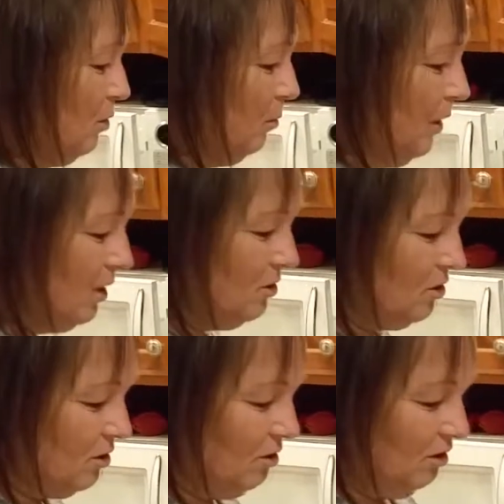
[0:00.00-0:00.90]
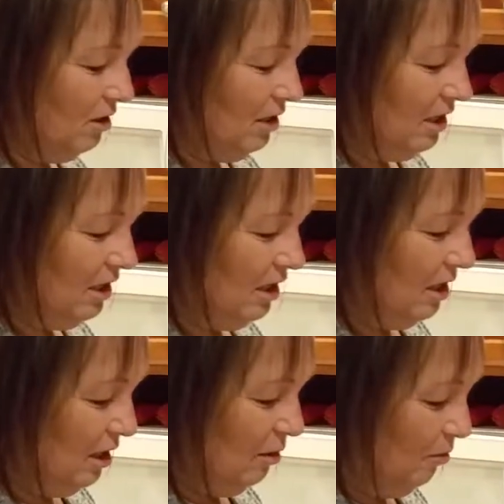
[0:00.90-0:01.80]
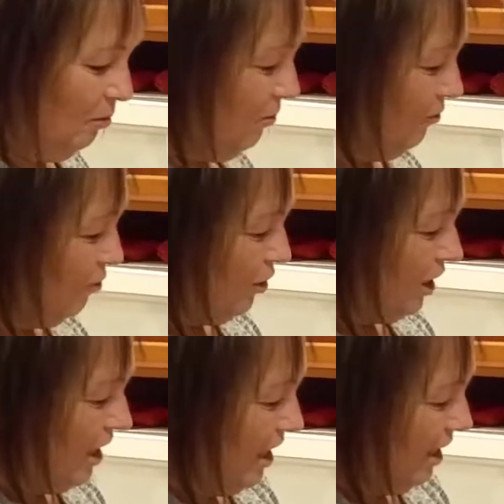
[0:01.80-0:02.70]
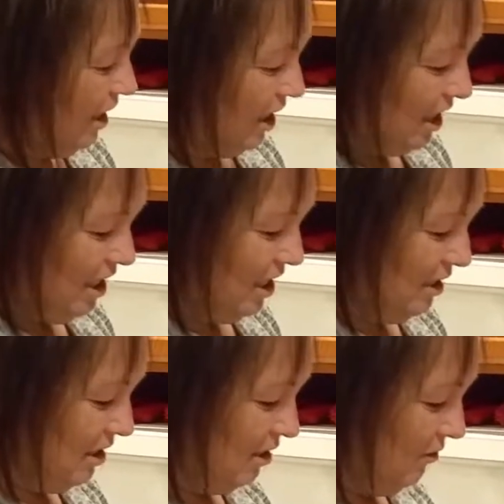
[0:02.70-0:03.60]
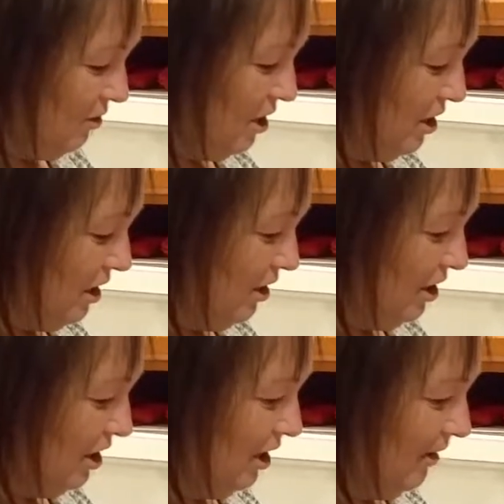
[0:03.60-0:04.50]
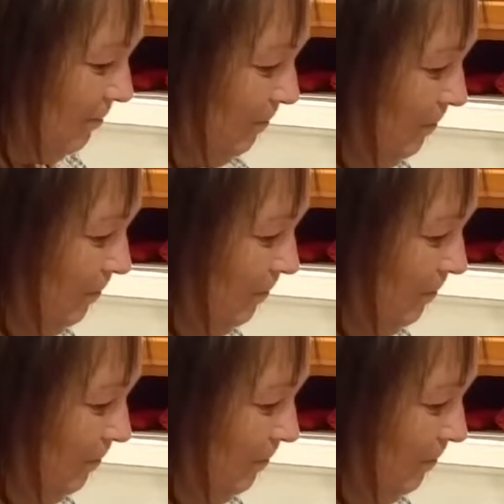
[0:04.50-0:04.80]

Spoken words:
a picture before Ken and I eat this for our dinner tonight.